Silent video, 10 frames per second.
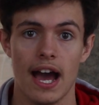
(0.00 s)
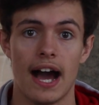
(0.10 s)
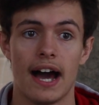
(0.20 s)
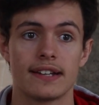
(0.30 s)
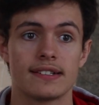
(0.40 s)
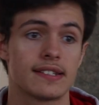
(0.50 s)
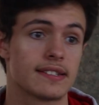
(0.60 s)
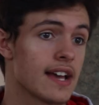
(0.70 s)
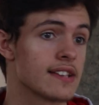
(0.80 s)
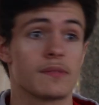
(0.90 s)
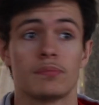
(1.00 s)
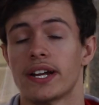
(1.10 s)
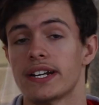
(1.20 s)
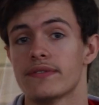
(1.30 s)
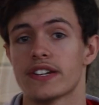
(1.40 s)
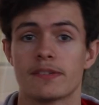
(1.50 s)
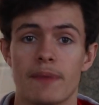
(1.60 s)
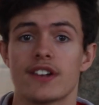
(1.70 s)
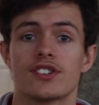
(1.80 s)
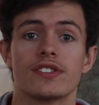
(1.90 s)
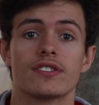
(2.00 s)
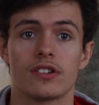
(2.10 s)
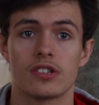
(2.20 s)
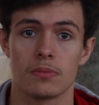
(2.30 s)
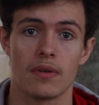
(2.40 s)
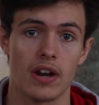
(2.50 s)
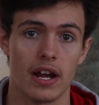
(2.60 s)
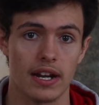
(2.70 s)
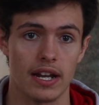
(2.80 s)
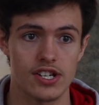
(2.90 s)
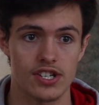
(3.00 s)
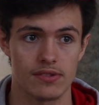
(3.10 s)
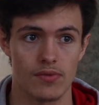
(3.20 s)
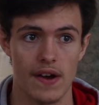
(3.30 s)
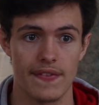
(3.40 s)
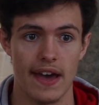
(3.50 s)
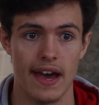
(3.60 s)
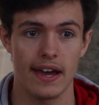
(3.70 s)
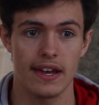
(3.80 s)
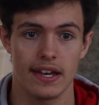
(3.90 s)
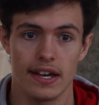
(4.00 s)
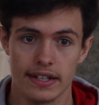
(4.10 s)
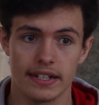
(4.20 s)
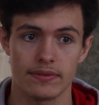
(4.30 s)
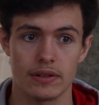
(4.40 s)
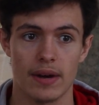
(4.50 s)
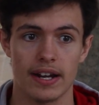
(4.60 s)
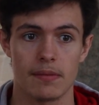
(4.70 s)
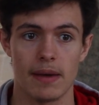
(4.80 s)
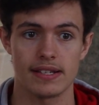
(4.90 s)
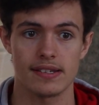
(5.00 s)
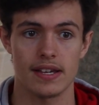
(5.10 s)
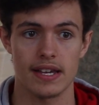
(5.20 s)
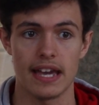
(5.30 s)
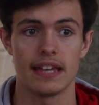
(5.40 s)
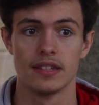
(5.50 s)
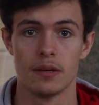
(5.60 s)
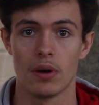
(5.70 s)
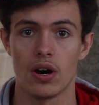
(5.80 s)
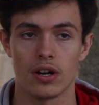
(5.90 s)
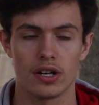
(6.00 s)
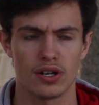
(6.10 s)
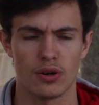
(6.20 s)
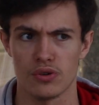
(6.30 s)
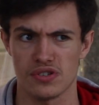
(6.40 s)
And there's plenty of expansions on Tomb of Annihilation right there, and it even recommends like in the book or